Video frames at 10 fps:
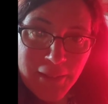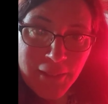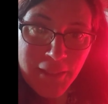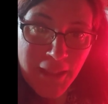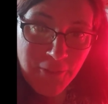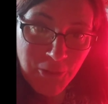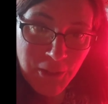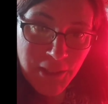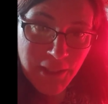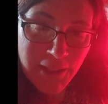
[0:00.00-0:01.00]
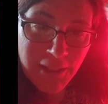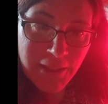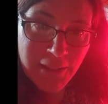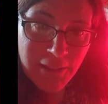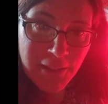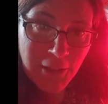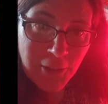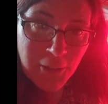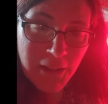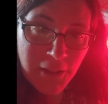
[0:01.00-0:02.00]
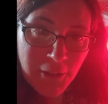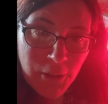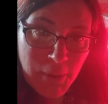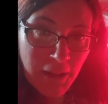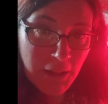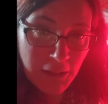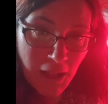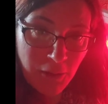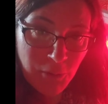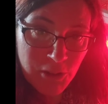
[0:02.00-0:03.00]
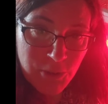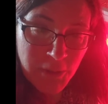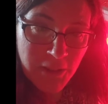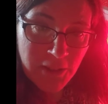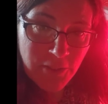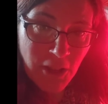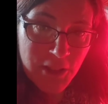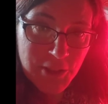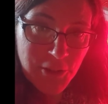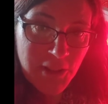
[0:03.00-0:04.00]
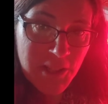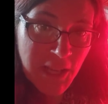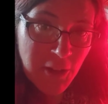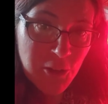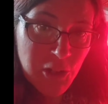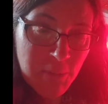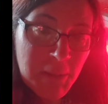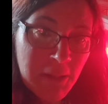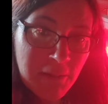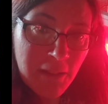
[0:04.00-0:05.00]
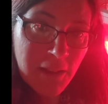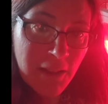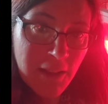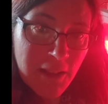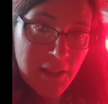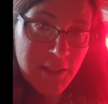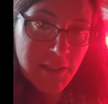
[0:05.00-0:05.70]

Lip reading: thankfully, you know, it could have been a lot worse. We could have lost our entire shipment.